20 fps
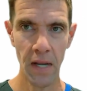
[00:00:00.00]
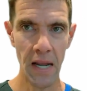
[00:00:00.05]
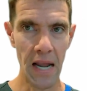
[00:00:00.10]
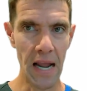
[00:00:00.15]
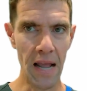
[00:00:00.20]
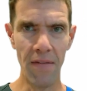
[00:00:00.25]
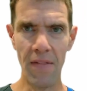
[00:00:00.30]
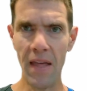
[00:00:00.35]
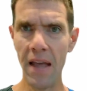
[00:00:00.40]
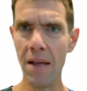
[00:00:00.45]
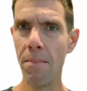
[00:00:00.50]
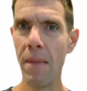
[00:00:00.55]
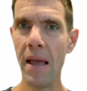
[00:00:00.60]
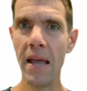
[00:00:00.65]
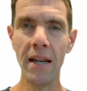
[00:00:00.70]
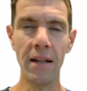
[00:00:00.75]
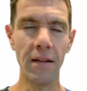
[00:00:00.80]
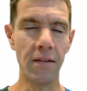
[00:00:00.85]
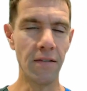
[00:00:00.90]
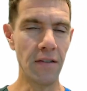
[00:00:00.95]
And they
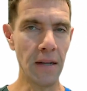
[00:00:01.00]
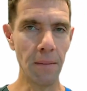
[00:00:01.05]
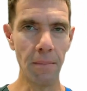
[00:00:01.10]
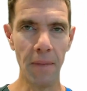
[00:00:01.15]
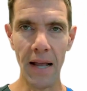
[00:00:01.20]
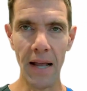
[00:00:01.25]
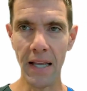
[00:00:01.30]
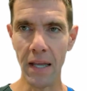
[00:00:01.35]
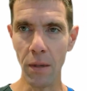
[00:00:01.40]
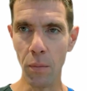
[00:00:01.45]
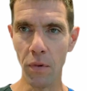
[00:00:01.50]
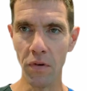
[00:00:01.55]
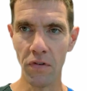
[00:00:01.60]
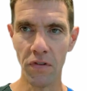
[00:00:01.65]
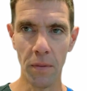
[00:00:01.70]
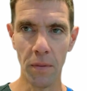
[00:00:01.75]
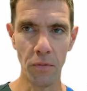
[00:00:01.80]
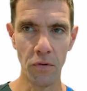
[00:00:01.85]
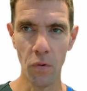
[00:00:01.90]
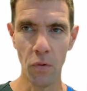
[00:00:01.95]
made it seem like it was
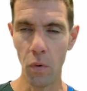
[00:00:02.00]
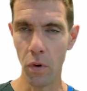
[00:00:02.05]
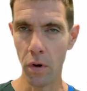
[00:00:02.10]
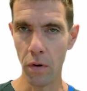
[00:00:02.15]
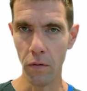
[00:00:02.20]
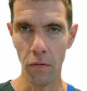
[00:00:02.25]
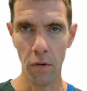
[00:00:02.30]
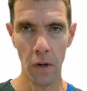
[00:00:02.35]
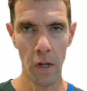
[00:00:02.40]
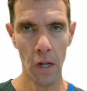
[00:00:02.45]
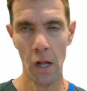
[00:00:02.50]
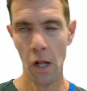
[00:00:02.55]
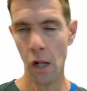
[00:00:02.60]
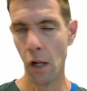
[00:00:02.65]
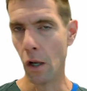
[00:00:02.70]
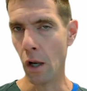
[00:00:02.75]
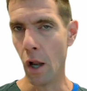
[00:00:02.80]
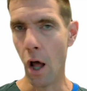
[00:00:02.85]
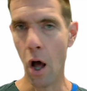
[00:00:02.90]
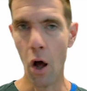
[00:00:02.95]
some sort of
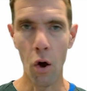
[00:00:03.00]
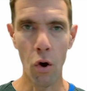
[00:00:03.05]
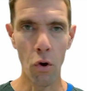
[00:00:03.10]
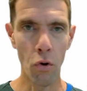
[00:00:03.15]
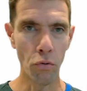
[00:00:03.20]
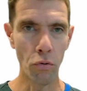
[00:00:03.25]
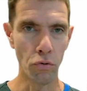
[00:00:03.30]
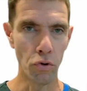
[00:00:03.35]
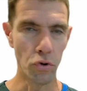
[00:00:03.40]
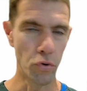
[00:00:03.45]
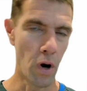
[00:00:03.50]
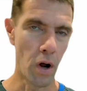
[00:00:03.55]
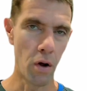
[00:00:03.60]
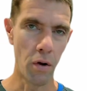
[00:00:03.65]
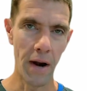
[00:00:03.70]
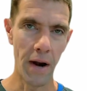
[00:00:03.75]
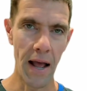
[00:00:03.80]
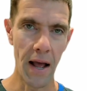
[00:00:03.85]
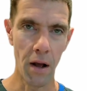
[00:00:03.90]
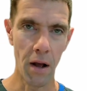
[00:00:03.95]
long,
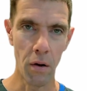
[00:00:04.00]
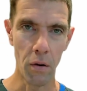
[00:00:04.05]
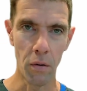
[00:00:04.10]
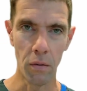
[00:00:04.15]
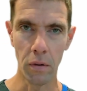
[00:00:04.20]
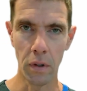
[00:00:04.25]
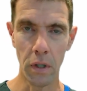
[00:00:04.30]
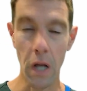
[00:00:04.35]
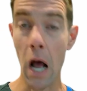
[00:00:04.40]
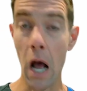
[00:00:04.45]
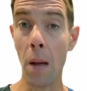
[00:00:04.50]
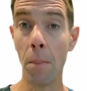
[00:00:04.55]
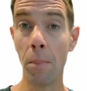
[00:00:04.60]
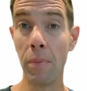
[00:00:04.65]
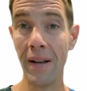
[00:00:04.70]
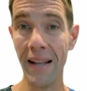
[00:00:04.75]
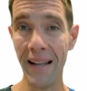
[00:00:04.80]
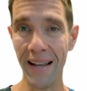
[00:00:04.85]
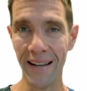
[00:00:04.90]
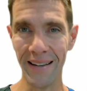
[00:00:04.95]
drawn out,
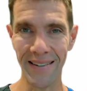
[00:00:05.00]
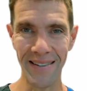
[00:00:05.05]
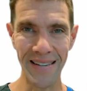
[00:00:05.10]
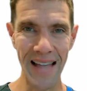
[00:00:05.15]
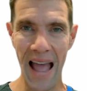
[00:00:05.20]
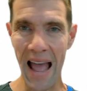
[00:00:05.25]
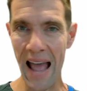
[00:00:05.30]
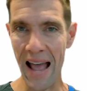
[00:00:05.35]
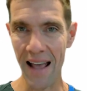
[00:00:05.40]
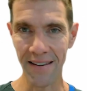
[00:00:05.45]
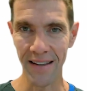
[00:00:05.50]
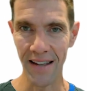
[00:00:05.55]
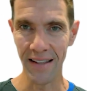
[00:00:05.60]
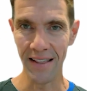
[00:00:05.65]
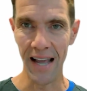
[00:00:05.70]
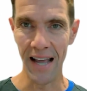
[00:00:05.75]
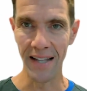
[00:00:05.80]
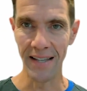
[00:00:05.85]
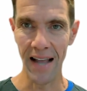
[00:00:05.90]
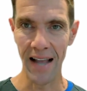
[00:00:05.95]
complex task at
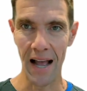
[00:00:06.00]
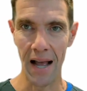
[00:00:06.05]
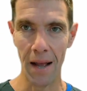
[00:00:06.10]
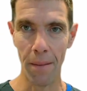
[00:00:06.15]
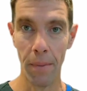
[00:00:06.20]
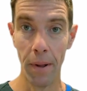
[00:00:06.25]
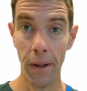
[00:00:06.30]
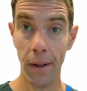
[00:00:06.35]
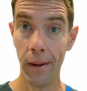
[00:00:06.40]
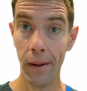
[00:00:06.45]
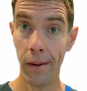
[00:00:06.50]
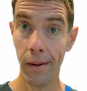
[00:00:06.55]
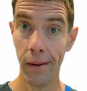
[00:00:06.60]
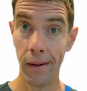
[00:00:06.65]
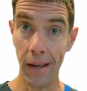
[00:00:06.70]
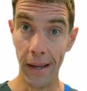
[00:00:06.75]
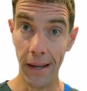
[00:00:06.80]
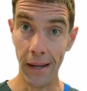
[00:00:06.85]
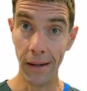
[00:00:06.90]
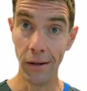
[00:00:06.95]
that time.
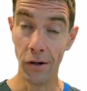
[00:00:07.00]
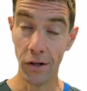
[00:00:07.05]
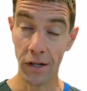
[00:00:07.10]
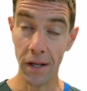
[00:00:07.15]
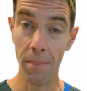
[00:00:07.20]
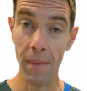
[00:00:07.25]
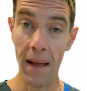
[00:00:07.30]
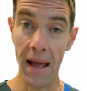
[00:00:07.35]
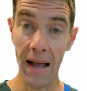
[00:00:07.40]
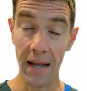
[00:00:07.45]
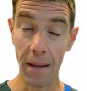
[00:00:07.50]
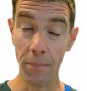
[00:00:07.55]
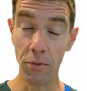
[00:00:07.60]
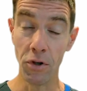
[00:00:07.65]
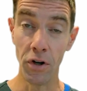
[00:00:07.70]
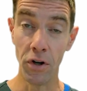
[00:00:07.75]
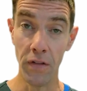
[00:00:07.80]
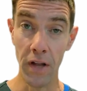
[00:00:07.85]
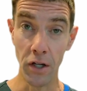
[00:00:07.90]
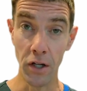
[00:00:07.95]
And looking back, I'm
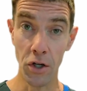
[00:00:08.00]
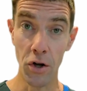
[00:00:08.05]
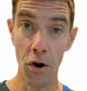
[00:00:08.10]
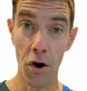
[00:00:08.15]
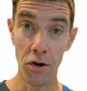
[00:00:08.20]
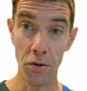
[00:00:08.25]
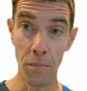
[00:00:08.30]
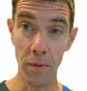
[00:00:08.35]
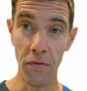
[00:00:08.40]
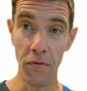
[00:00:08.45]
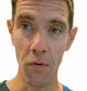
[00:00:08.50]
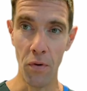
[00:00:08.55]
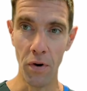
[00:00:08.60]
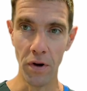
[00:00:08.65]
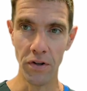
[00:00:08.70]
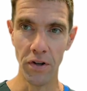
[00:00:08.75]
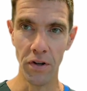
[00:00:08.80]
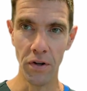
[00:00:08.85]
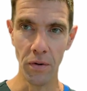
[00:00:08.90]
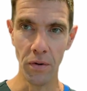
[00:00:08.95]
sure they charged me for
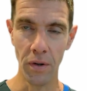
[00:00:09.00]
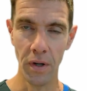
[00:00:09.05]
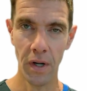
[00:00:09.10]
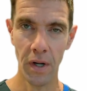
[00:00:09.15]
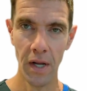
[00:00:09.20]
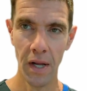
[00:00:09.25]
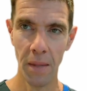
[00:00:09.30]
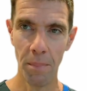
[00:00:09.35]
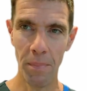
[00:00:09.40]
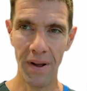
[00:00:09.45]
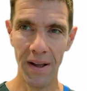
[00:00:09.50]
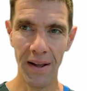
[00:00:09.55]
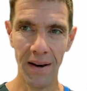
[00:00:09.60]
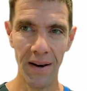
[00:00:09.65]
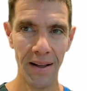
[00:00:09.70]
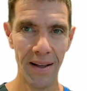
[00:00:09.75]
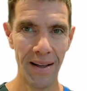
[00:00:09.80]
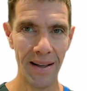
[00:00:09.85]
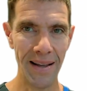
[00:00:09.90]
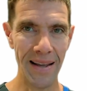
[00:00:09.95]
it too.
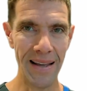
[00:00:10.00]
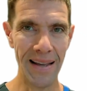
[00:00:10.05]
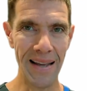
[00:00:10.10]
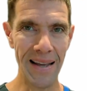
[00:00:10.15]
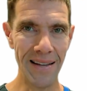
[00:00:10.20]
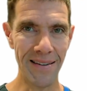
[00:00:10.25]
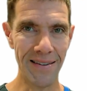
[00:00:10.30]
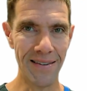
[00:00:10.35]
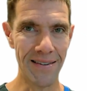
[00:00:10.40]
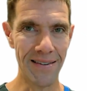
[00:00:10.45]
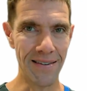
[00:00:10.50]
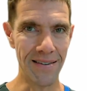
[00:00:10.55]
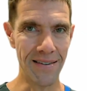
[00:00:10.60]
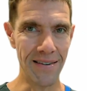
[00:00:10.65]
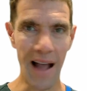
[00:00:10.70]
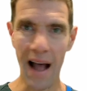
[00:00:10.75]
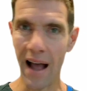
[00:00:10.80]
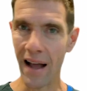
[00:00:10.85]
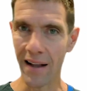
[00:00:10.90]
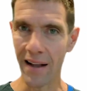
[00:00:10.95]
But it's
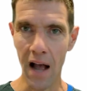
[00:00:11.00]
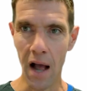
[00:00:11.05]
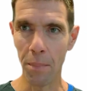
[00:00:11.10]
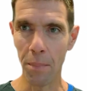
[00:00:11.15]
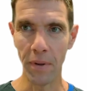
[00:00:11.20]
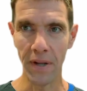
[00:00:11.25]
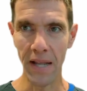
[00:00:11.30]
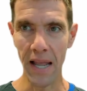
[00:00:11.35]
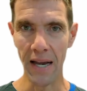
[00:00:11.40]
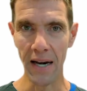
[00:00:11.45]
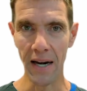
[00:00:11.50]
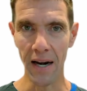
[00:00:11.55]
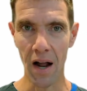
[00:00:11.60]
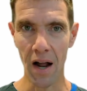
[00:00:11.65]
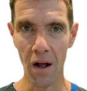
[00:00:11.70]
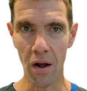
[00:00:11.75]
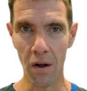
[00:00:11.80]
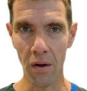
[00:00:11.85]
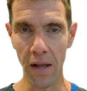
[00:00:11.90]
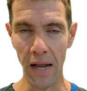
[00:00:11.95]
not complicated at
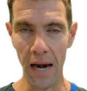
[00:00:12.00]
all.